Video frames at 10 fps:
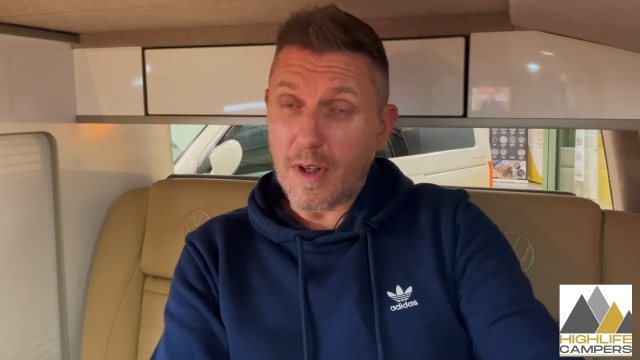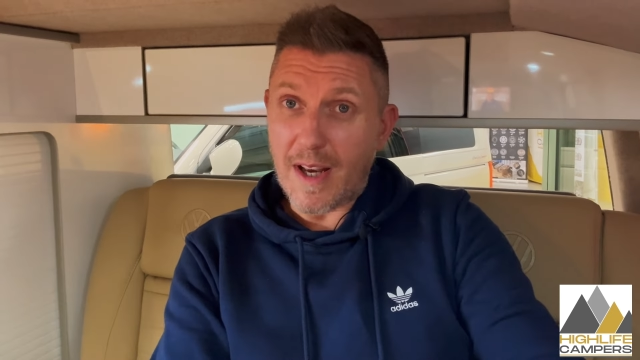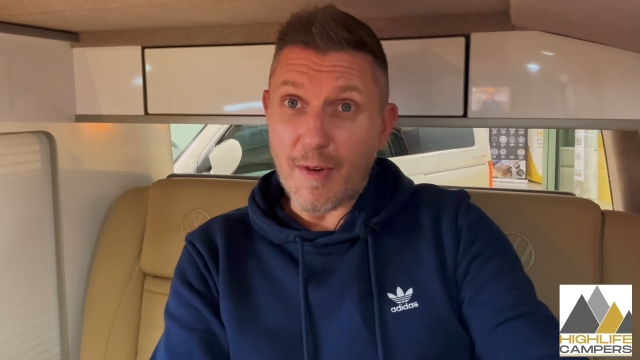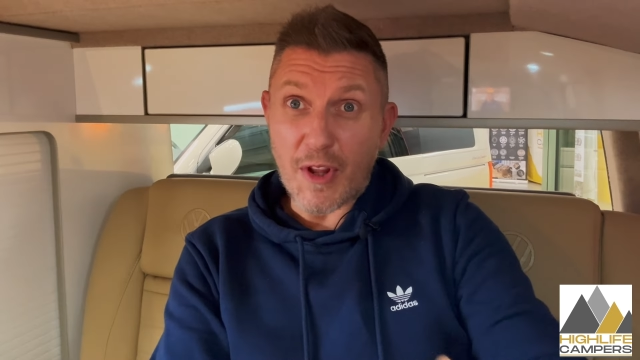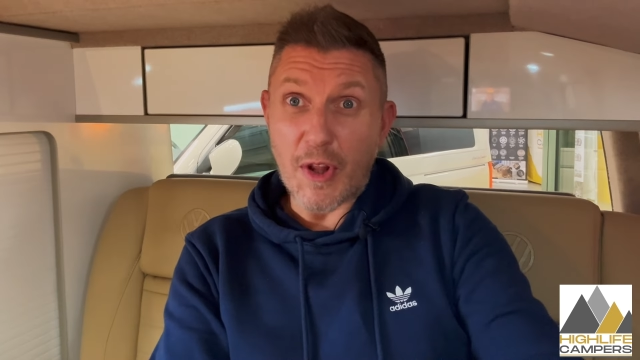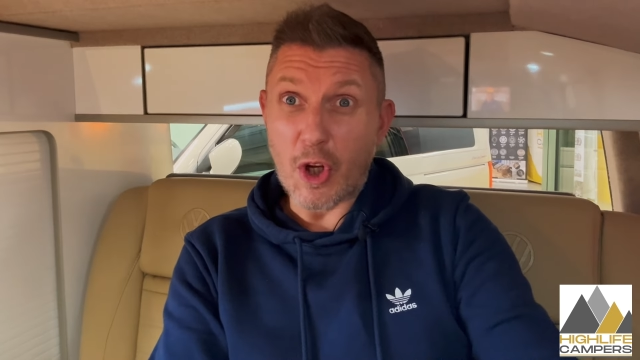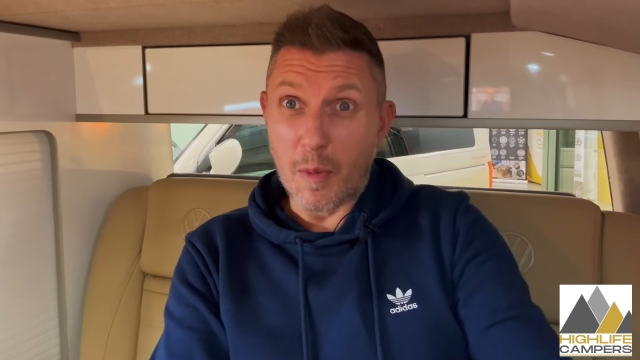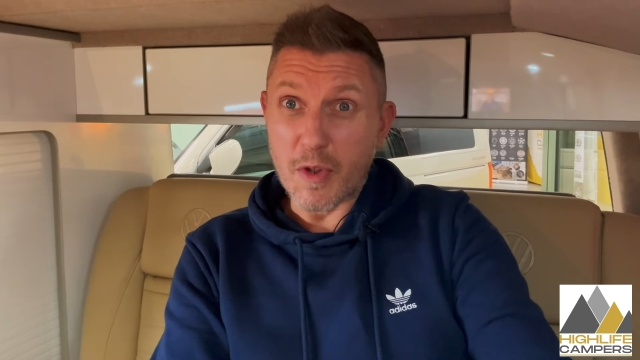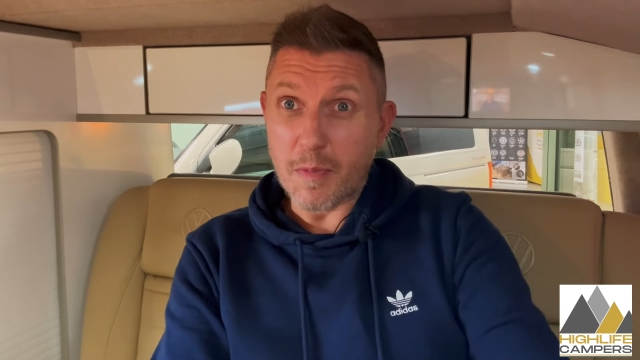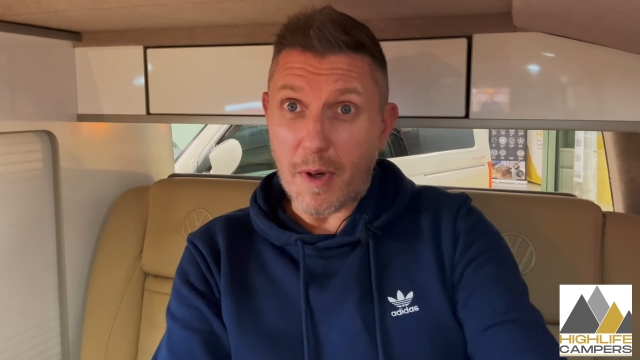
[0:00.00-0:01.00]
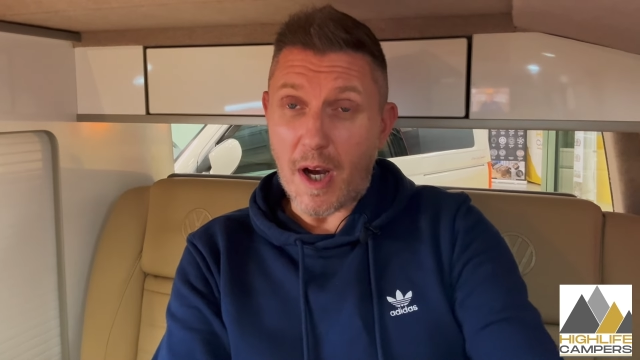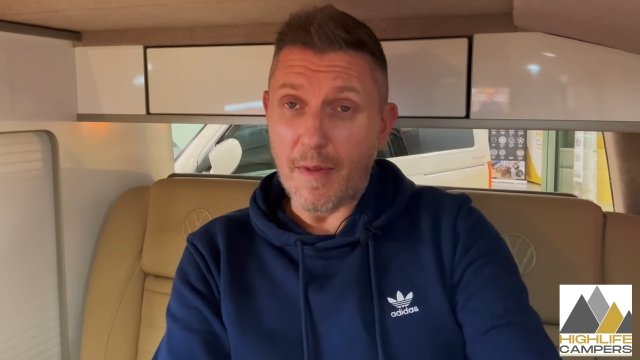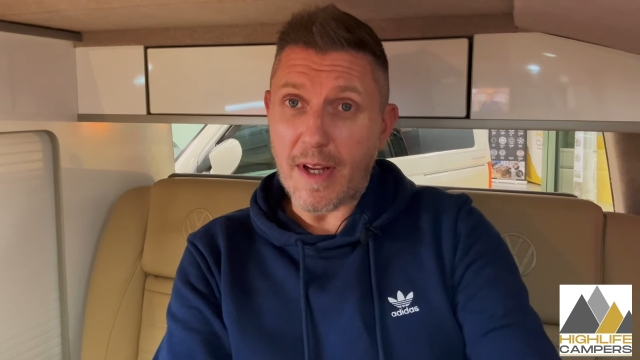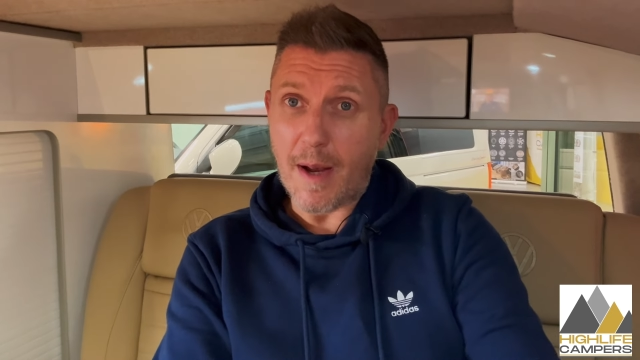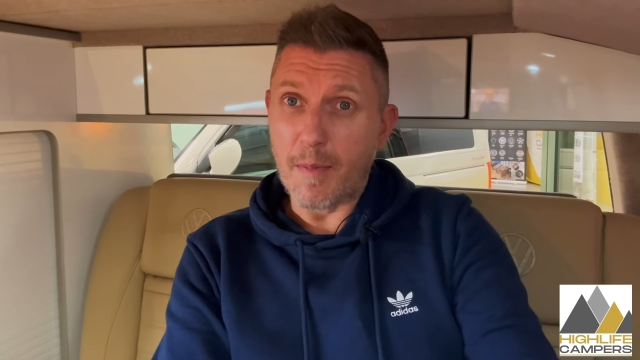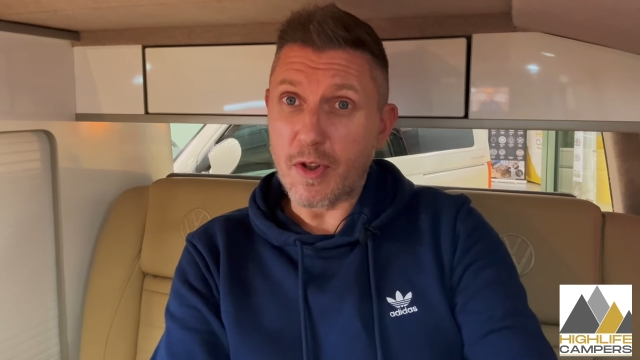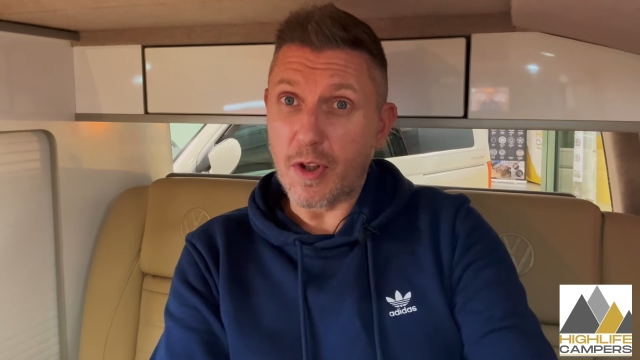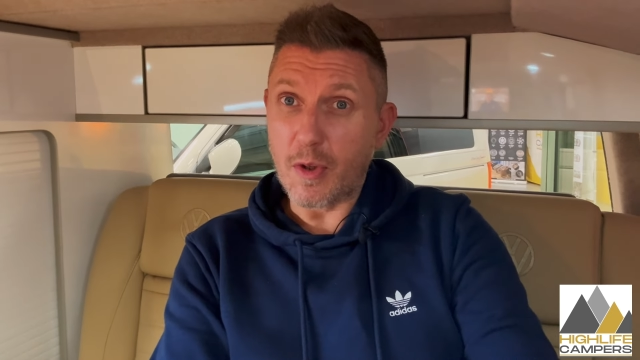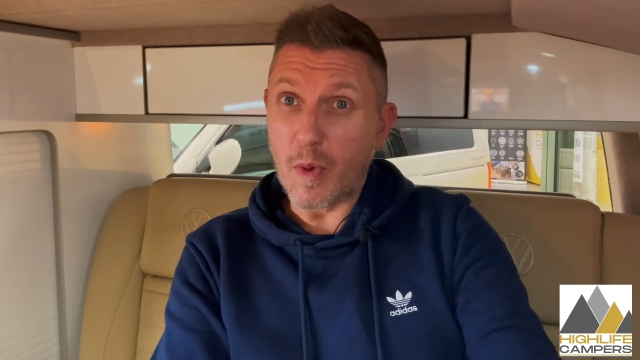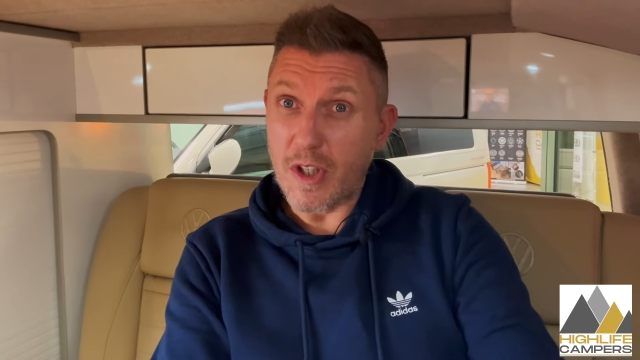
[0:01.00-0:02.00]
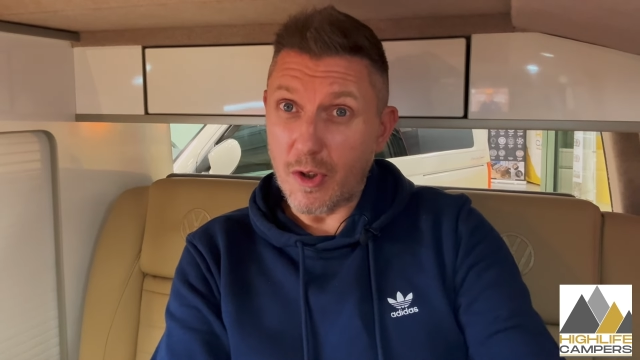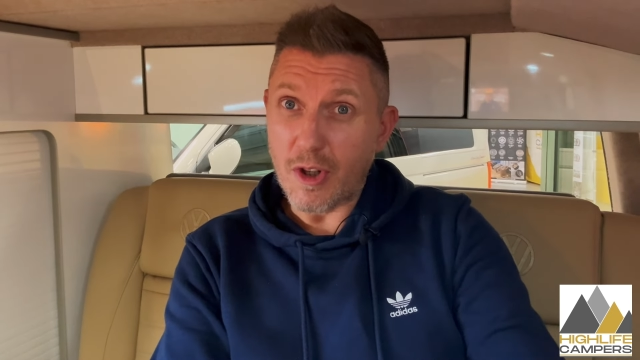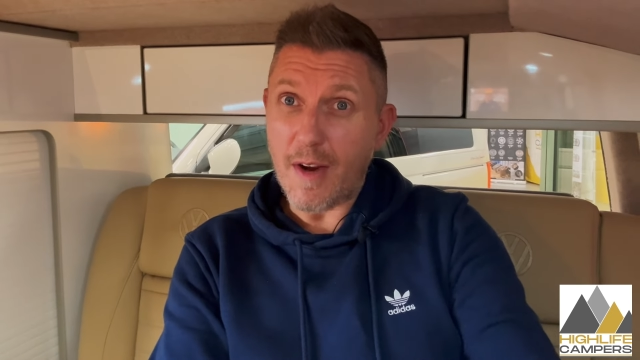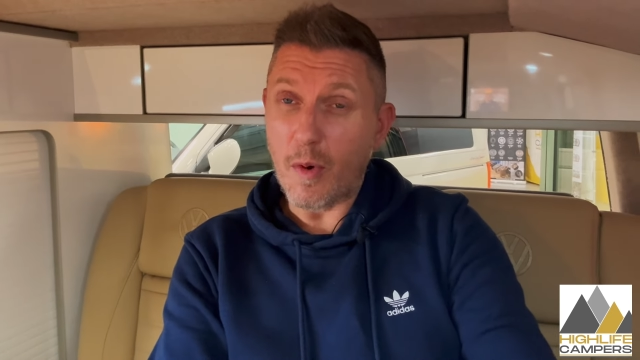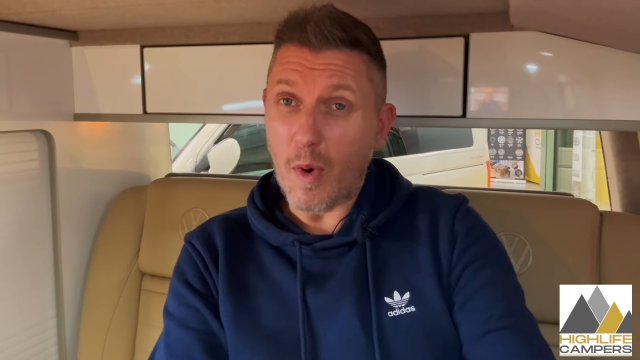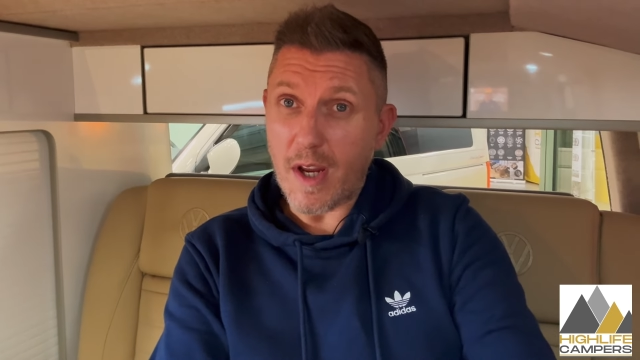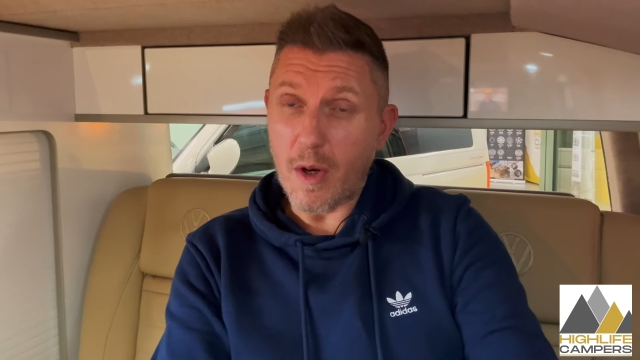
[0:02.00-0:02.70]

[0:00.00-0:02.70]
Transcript: and everything that comes as part of the camper, so that when you drive away,